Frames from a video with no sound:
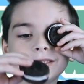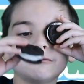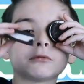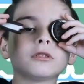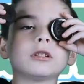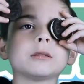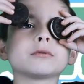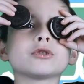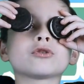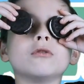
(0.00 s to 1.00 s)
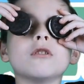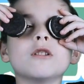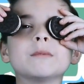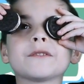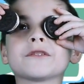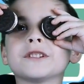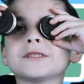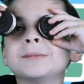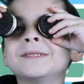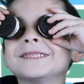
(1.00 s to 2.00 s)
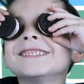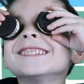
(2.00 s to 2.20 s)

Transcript: Oh my god, I'm gonna show all my friends about